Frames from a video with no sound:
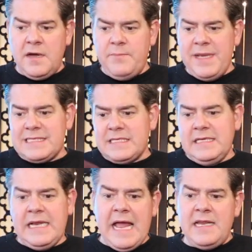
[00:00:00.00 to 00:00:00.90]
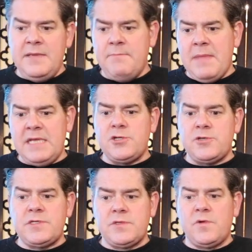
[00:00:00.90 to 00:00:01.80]
basically at any
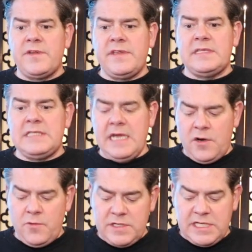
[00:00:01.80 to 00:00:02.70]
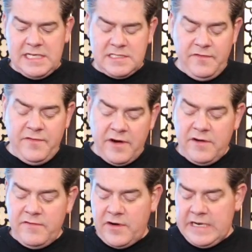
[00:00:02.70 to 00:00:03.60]
major store that's there, which is
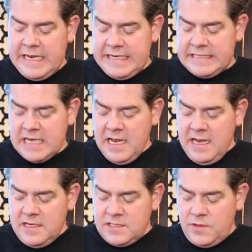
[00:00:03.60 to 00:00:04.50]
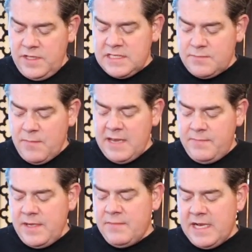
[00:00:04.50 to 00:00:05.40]
very, very nice. So this might
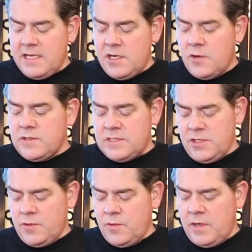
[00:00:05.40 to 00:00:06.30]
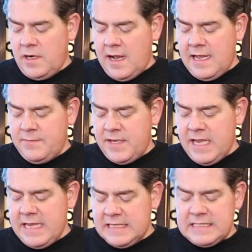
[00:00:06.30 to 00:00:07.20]
be my go-to
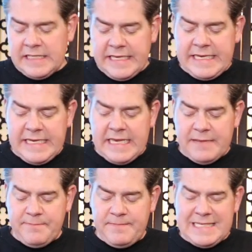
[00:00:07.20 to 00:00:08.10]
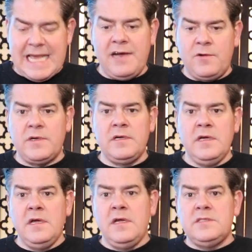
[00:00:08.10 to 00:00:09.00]
IPA until I can get down
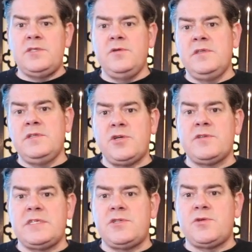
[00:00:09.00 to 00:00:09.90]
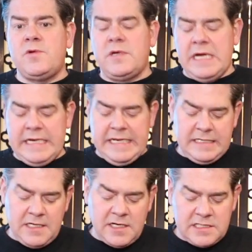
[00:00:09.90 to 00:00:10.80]
to the Jersey Shore and
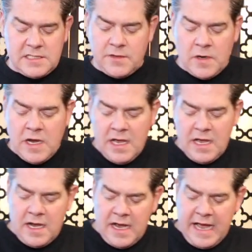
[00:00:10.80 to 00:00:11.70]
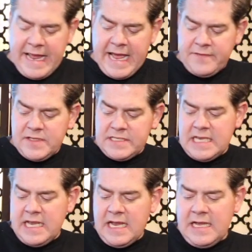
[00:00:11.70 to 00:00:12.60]
hit Gusto. I have to
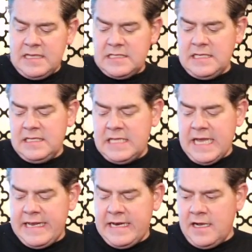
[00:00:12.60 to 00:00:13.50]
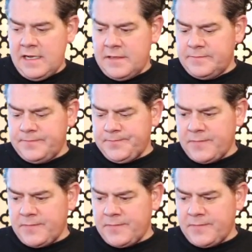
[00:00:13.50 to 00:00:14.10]
say, I think that